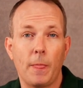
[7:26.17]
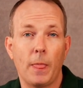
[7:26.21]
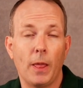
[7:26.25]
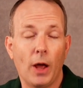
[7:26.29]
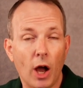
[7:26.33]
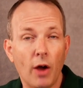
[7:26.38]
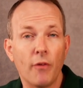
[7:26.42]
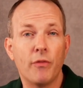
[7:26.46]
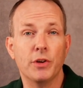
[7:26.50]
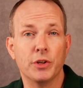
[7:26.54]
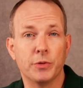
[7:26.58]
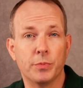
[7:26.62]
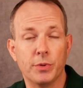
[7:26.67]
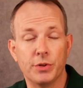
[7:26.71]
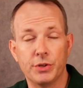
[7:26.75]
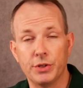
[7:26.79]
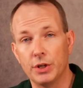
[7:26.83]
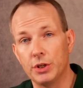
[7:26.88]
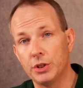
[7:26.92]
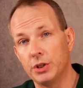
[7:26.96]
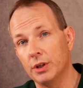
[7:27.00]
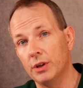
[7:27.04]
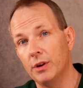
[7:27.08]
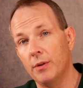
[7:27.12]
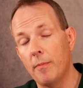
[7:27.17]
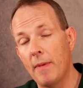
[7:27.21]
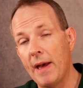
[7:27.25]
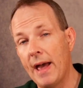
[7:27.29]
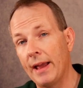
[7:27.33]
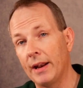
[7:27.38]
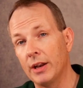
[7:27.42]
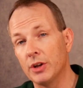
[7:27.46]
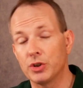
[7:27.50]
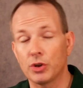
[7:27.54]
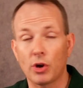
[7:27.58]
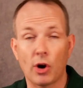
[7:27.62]
of his position,
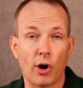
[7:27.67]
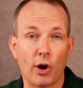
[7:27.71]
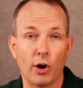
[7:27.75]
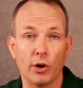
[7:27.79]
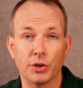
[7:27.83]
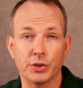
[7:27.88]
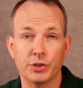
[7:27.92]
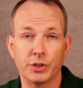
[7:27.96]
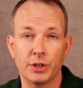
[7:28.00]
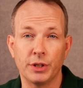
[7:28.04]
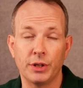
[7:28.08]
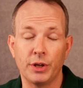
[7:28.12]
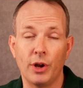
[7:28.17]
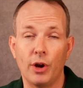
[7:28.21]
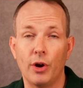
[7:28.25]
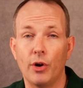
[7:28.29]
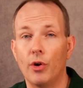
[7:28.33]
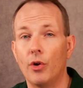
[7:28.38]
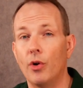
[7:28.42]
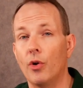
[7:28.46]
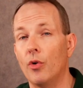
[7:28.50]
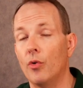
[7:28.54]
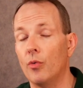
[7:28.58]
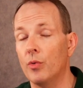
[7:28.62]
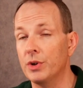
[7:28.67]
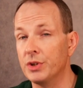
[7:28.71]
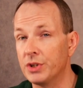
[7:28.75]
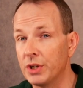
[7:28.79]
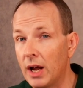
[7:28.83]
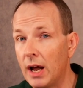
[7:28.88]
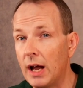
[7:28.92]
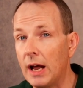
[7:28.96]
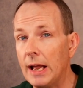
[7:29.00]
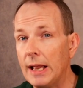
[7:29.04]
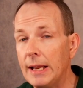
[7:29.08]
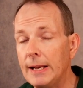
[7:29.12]
Magnus Carlsen
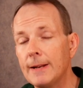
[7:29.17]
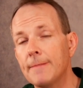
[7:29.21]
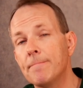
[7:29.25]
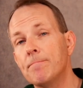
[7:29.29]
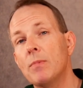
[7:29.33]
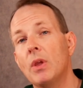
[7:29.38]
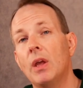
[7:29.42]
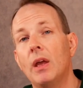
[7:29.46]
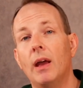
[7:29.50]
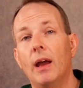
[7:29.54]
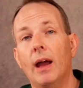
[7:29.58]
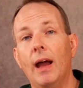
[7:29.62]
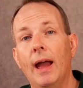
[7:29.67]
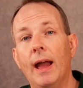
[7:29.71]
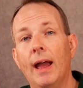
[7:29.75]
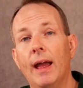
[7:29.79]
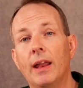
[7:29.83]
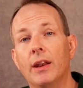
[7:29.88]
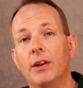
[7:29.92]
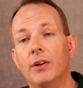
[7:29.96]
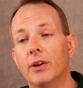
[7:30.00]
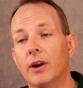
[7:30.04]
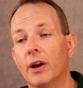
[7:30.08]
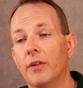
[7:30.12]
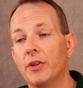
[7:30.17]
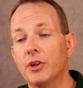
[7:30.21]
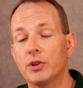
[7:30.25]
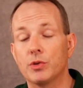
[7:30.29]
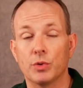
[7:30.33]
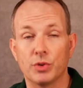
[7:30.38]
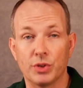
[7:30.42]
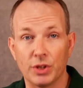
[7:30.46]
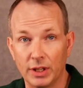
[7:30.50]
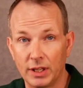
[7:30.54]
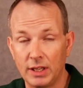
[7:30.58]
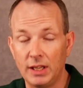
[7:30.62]
resigned, and uh, this
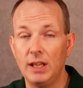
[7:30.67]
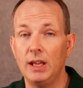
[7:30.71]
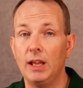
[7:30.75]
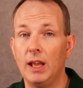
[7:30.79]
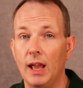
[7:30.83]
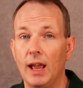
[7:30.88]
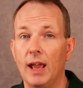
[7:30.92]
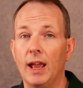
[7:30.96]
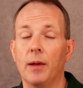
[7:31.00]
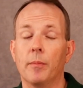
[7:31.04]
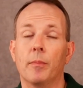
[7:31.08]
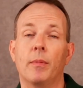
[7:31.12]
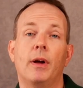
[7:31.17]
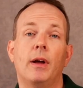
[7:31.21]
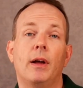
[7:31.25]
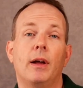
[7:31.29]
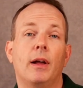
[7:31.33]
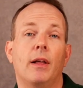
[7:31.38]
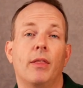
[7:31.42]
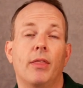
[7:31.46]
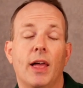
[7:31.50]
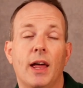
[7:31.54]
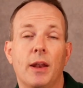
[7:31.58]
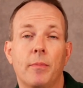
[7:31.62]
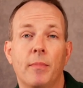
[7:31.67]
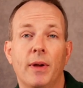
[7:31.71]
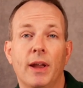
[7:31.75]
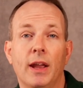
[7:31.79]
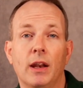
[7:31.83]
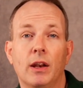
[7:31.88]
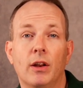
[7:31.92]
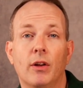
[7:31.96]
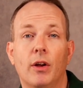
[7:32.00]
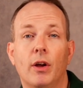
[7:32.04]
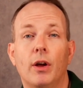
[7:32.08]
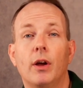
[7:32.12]
was the key game that
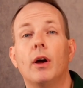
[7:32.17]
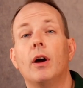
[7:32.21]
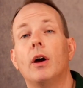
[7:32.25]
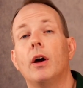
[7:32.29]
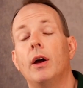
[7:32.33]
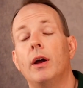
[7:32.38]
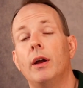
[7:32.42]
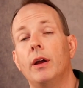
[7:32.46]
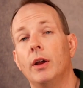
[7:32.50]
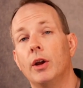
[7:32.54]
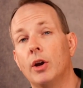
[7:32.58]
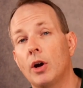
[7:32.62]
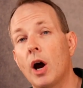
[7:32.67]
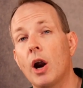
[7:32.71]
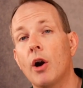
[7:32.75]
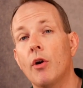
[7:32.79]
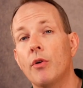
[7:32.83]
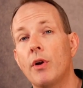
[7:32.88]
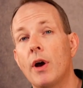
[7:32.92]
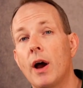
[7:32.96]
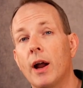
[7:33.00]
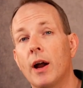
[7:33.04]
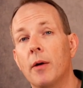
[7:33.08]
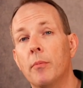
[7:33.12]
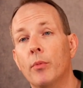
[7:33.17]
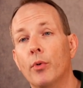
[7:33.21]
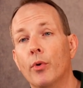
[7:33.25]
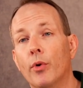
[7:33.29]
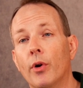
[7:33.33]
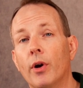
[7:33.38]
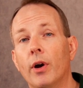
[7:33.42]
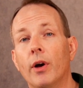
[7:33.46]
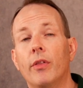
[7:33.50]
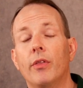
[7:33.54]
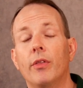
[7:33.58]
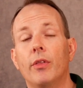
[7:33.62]
made Hikaru
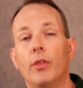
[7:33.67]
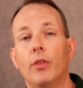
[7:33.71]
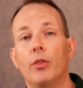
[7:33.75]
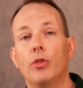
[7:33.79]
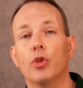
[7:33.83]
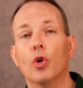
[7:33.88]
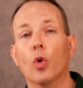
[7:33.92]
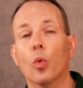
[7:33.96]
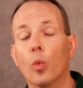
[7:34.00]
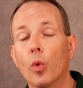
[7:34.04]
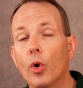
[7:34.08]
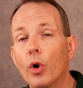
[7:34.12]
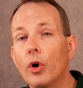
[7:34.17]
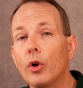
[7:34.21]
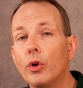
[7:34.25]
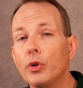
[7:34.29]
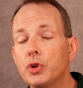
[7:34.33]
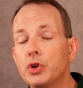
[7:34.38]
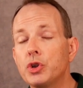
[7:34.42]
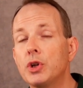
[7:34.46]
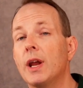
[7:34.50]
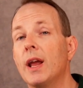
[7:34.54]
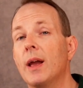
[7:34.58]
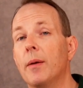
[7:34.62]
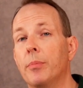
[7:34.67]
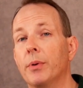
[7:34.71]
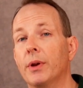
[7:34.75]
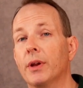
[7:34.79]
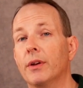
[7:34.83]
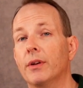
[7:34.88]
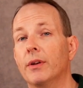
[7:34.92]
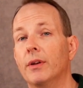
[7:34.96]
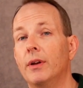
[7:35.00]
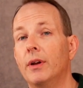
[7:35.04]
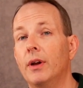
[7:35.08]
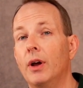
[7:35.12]
Nakamura the world
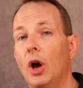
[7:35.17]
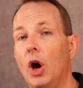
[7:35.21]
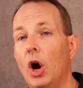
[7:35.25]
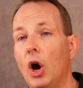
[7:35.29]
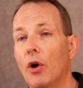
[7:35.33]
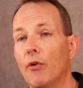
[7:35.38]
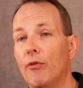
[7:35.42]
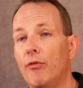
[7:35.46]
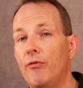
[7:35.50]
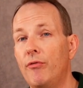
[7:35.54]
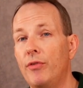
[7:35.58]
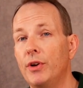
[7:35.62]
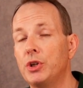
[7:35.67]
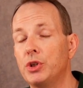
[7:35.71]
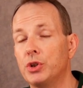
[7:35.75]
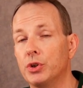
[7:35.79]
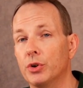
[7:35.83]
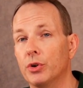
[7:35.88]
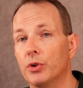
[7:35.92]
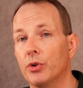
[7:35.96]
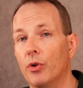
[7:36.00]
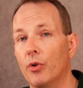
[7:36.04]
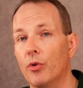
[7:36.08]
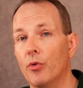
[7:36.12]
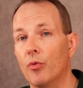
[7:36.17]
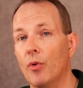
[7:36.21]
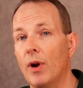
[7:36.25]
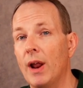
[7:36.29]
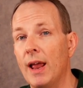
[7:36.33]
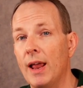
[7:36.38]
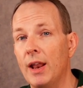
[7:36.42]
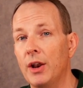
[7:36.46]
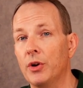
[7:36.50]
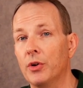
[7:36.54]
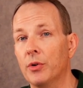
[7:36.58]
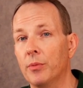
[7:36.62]
champion of Fischer
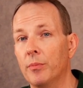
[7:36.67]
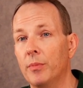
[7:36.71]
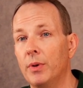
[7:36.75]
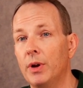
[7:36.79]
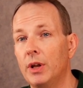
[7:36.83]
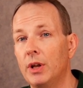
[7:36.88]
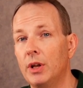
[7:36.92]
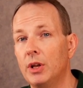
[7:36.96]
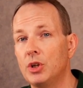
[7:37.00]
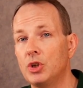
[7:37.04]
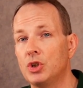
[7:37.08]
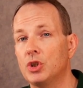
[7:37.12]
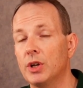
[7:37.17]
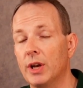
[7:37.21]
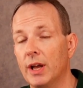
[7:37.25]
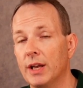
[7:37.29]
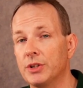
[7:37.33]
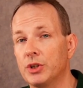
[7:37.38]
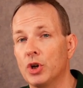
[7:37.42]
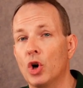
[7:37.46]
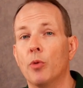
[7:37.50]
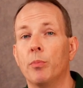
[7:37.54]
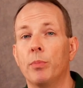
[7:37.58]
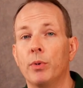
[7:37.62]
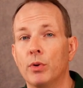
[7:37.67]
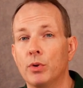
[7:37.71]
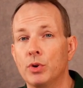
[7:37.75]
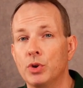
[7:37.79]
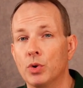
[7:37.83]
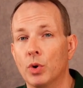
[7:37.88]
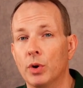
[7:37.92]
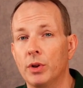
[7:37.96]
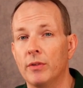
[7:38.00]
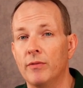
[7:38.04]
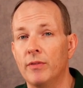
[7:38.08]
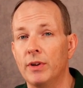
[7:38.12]
Random Chess. Hope you
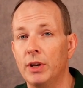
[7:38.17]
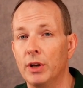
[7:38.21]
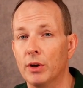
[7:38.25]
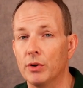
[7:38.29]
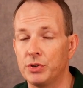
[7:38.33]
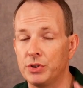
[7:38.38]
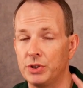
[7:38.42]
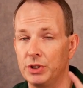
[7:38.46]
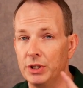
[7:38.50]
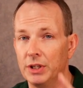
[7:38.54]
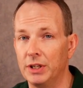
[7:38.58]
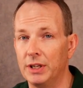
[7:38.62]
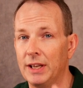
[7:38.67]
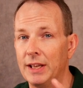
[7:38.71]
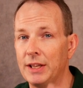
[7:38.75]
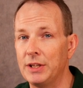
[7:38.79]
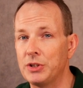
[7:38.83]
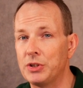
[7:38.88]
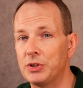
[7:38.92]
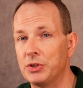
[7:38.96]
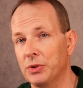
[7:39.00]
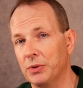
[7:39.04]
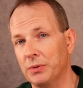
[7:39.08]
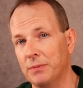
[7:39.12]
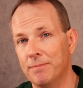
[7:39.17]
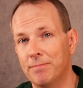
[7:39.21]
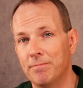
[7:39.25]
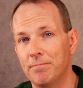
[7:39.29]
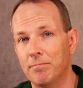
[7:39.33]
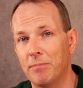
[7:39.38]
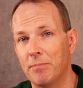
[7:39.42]
enjoyed the video. See you again soon.